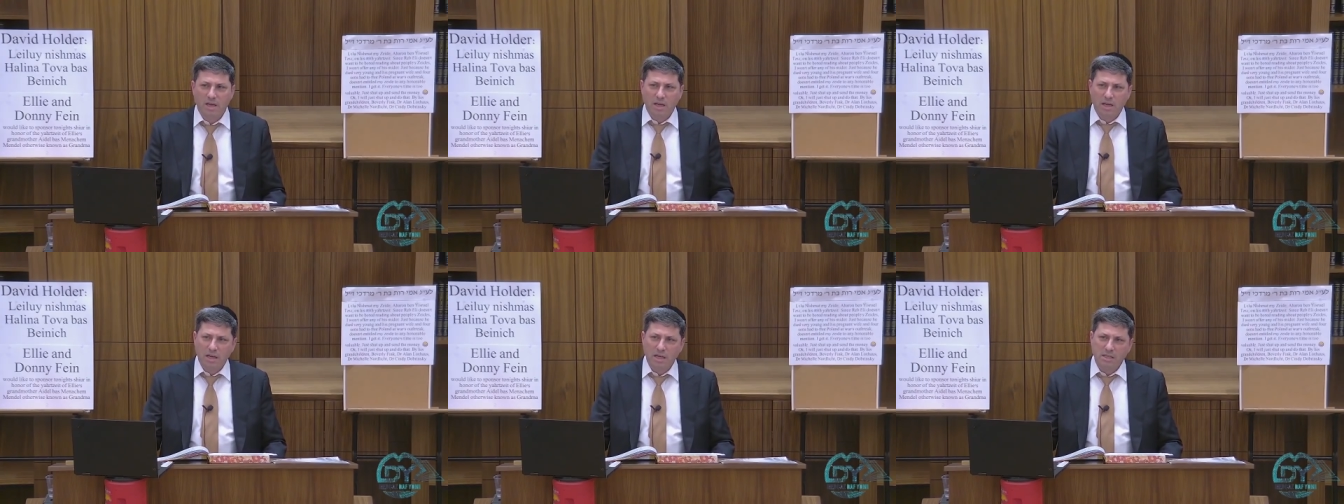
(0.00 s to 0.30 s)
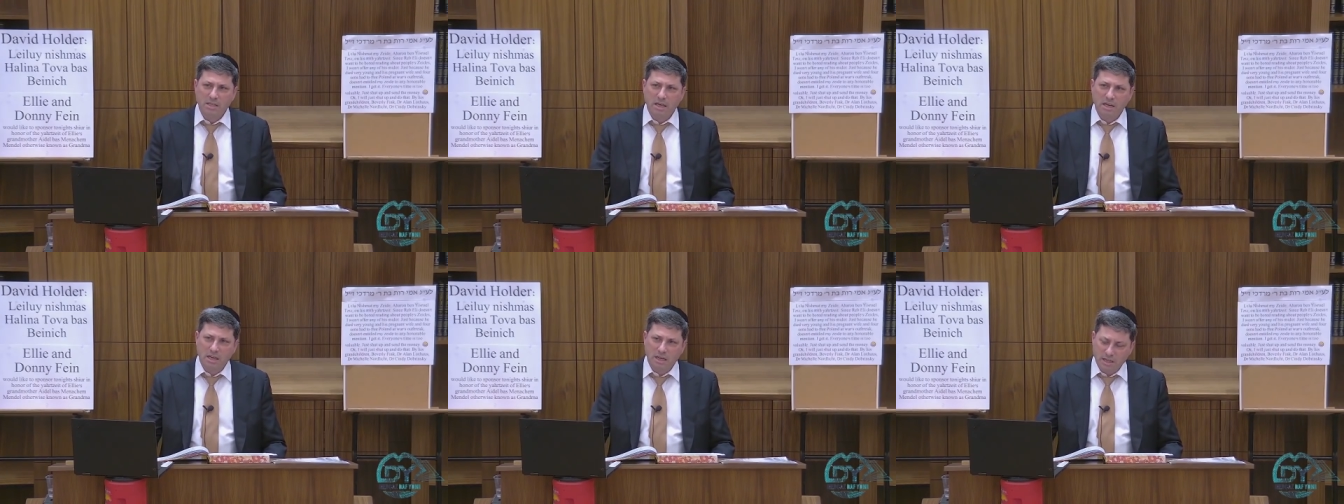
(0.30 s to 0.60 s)
He
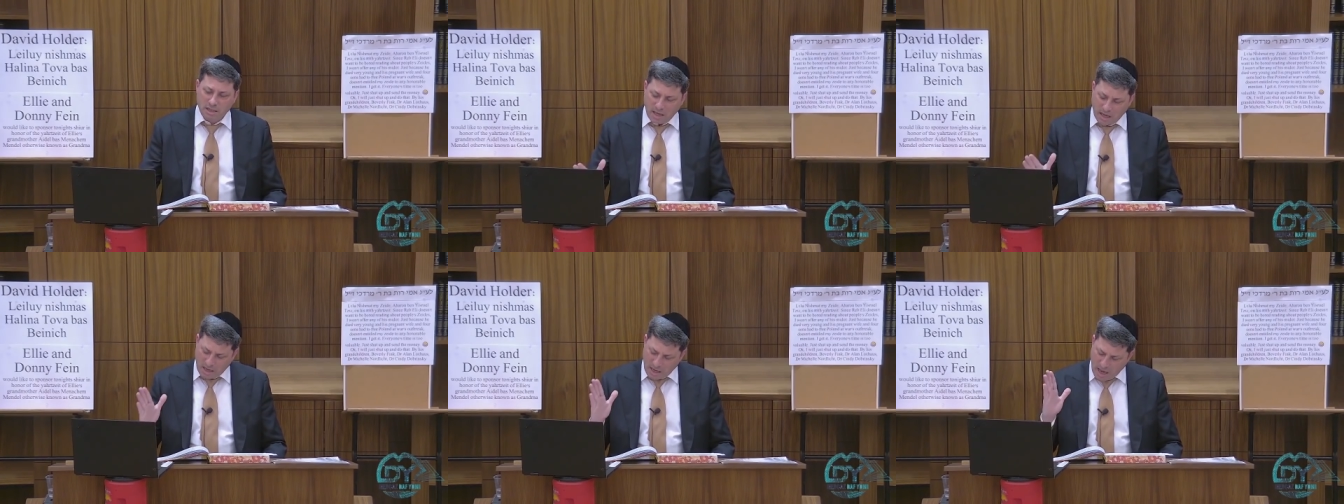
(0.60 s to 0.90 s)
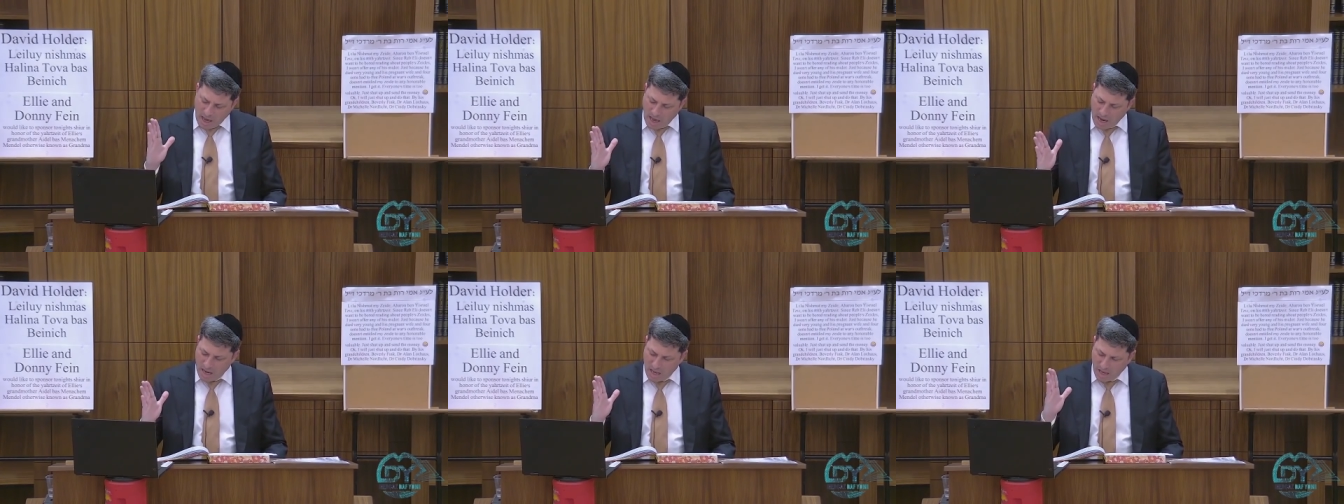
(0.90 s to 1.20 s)
said he could take
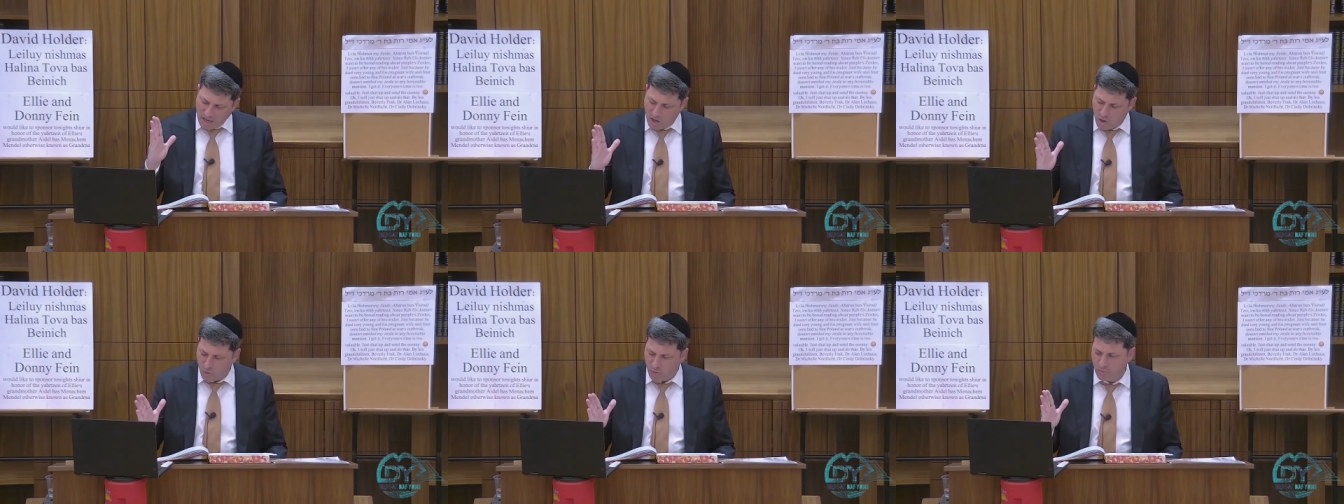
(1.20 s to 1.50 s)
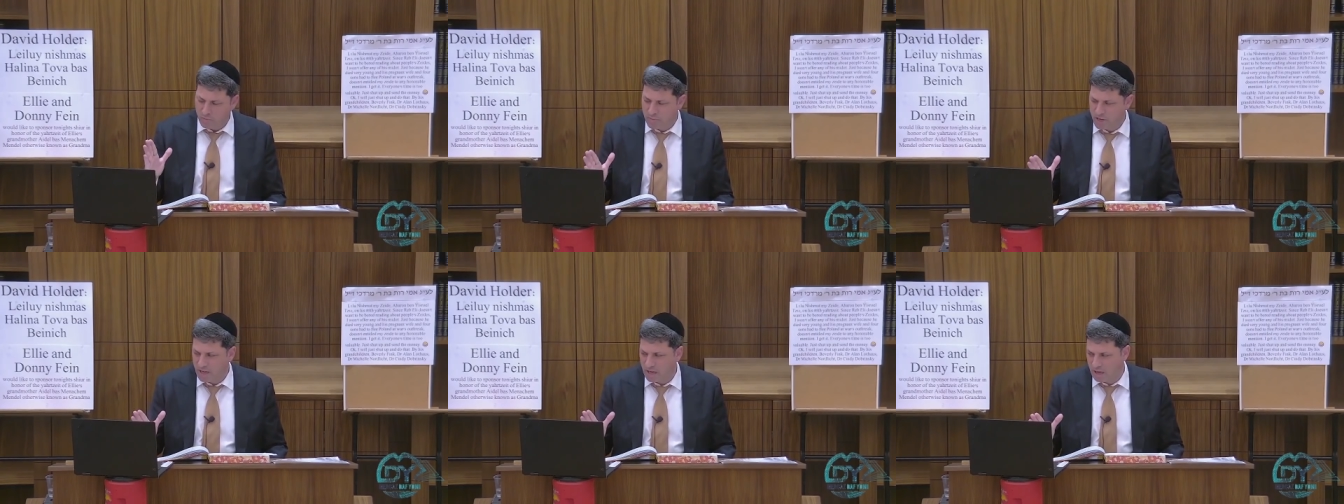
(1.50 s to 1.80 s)
any
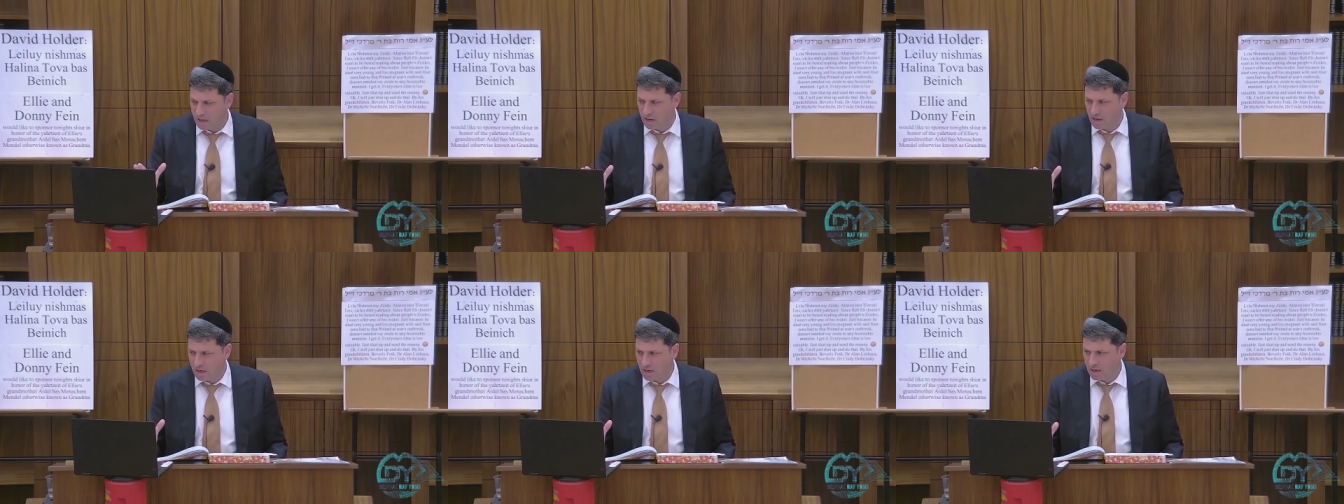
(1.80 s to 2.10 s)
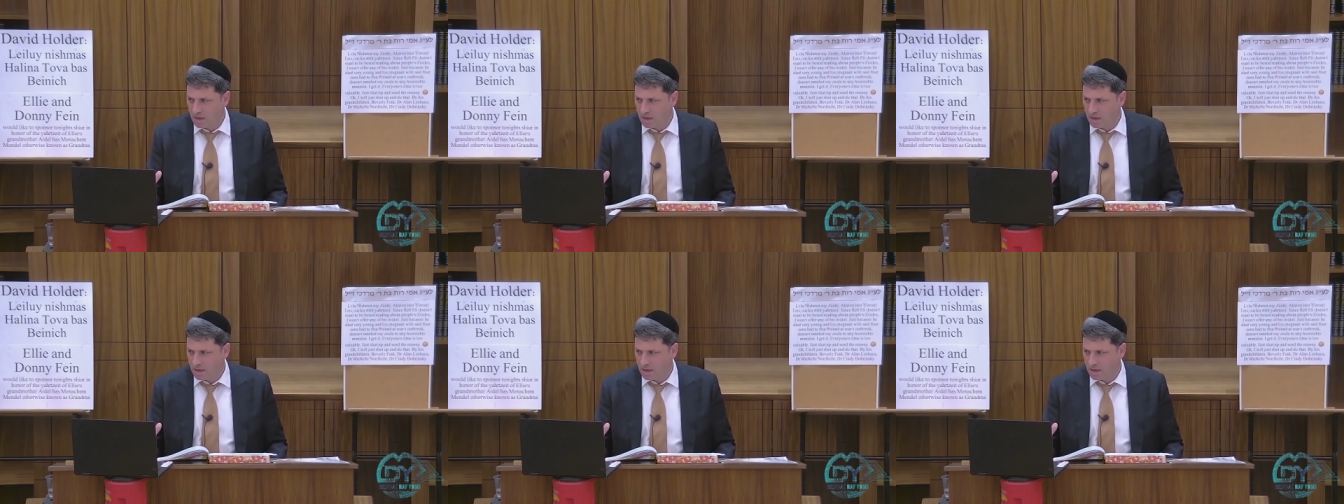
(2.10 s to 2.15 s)
human being